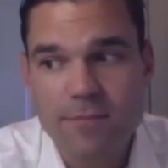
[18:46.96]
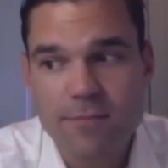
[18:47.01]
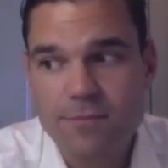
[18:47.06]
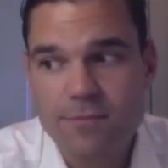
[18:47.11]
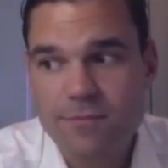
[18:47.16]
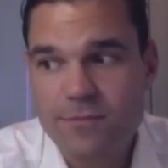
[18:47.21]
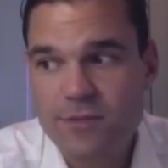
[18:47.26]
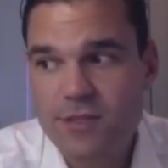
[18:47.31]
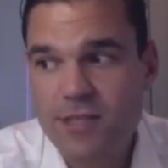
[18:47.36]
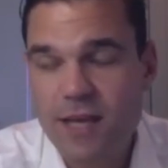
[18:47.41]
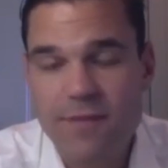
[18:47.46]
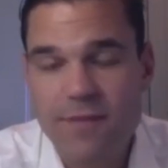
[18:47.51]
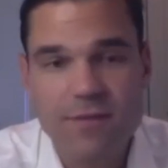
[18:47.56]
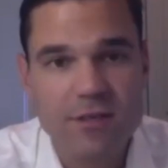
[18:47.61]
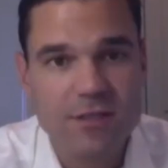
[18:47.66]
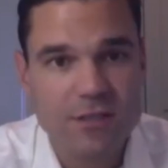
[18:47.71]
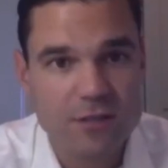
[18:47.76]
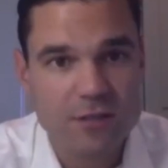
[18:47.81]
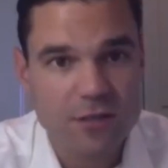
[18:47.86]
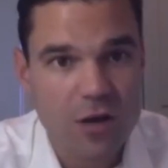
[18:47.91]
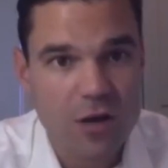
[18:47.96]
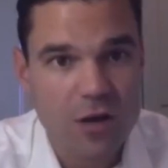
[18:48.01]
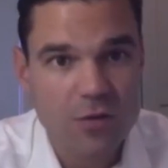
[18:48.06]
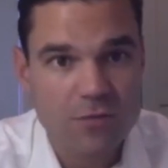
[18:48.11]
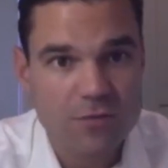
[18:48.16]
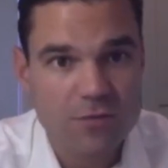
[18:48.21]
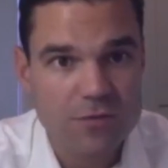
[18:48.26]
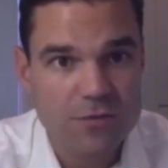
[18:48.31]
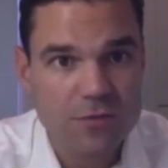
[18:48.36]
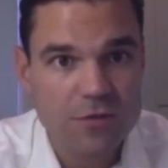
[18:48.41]
savings and
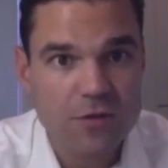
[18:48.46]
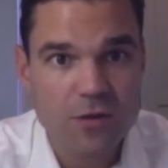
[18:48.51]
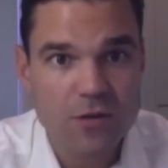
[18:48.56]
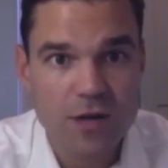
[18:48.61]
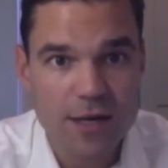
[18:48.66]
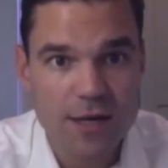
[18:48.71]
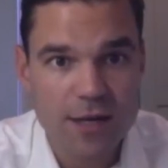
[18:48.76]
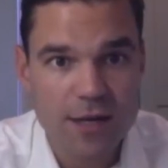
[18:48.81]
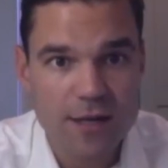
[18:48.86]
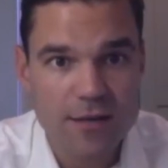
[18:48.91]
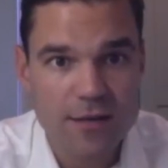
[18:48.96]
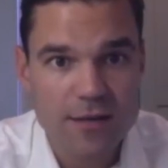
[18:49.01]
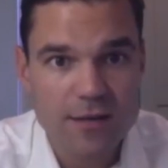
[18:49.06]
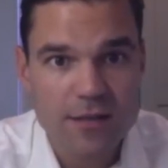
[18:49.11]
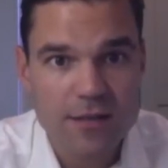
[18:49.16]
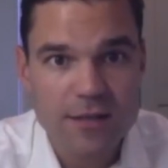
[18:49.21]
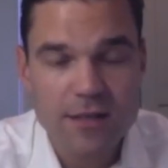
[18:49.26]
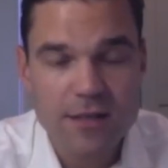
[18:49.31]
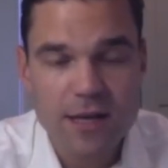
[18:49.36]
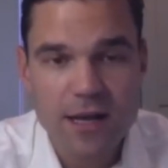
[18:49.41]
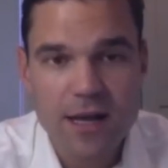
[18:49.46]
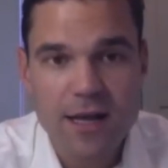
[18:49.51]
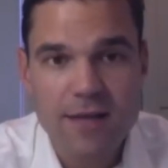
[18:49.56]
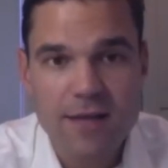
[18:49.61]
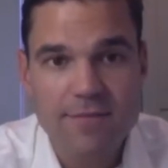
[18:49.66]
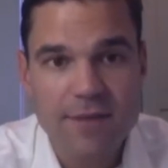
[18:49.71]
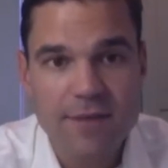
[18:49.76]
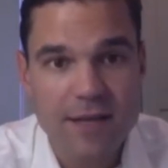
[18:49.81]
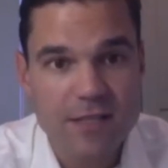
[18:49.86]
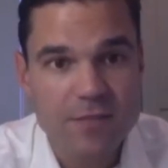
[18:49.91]
loans, credit,
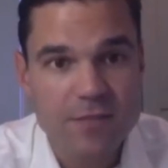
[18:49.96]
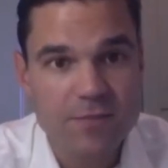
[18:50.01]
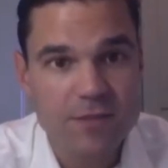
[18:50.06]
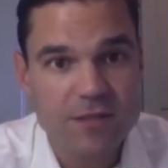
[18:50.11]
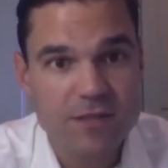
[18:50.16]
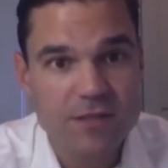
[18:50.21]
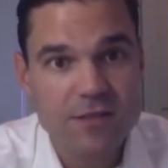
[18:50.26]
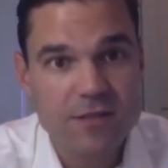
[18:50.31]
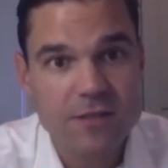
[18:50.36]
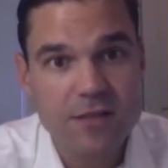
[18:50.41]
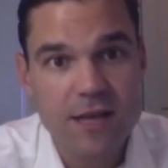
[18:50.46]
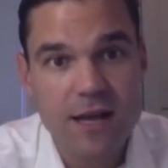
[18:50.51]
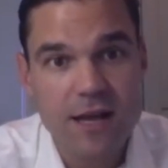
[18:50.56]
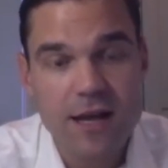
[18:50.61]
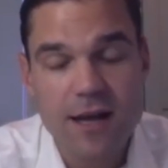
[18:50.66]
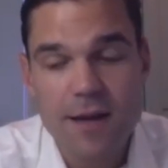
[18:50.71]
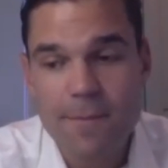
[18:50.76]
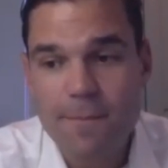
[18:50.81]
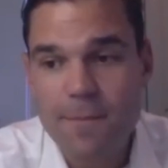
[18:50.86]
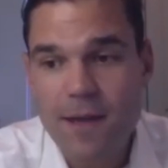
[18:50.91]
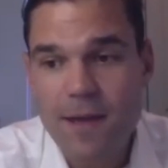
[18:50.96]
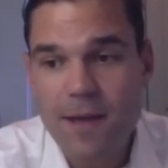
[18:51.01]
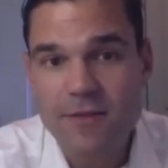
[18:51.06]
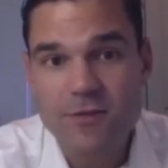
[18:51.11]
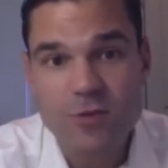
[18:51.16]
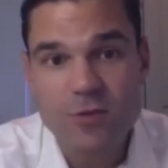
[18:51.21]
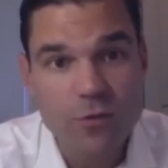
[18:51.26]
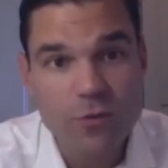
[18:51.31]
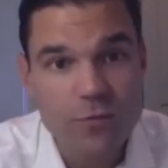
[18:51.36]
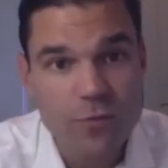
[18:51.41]
investments, and
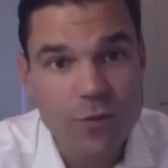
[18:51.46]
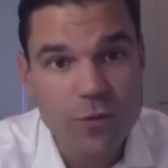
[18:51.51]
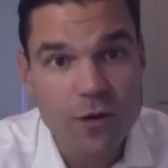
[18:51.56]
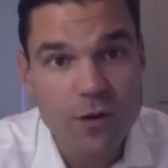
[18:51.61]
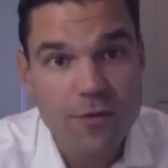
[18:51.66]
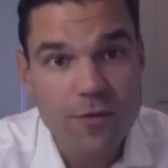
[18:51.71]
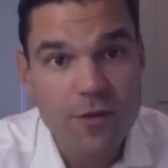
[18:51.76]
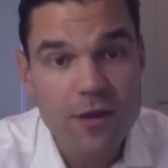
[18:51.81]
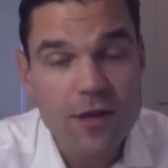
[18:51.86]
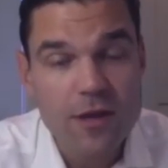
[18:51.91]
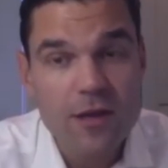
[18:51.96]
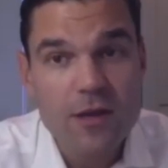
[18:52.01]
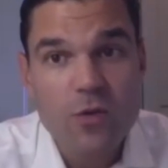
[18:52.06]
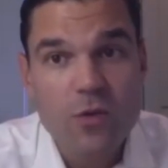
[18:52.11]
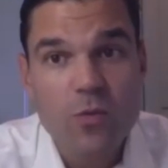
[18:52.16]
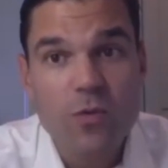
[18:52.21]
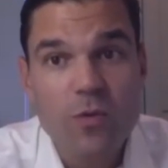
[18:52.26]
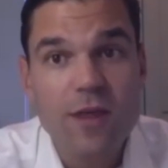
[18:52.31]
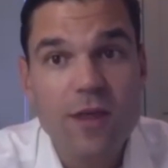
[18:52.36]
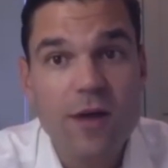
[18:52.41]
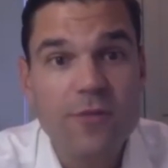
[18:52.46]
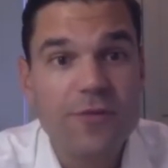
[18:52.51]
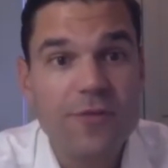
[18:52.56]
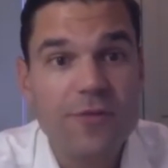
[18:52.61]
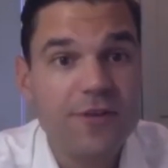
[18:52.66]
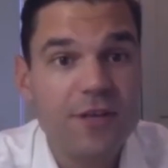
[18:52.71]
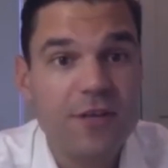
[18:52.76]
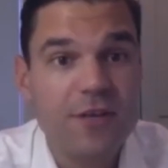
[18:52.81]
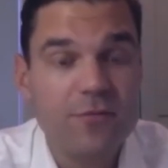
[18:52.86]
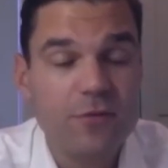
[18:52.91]
so forth, without the
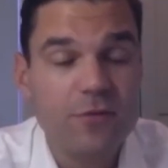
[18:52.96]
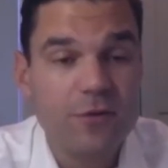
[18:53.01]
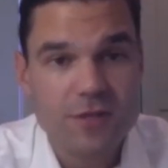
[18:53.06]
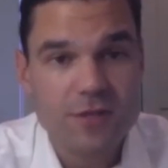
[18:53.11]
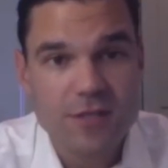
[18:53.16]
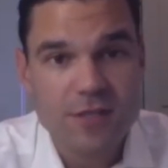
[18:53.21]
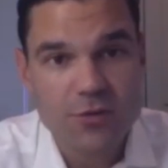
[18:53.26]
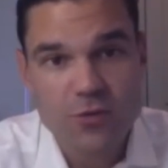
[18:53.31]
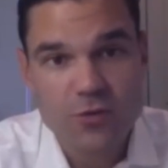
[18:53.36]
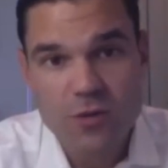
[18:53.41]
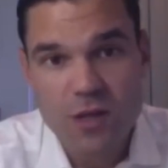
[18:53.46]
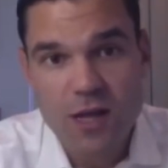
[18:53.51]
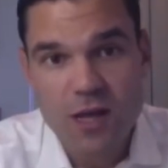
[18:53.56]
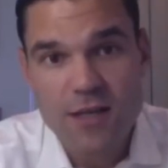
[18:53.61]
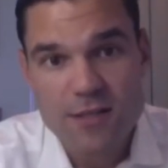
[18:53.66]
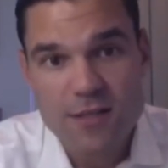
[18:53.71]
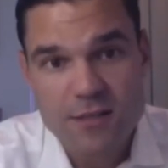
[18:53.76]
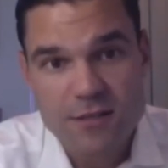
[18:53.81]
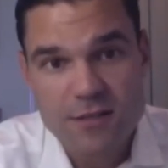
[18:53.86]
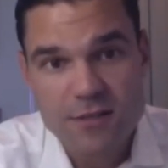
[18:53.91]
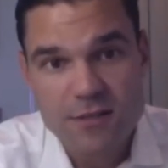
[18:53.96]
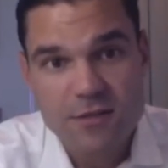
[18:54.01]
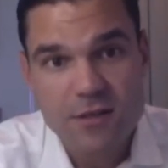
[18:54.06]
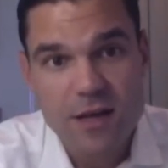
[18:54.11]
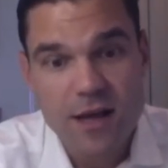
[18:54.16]
need for a centralized,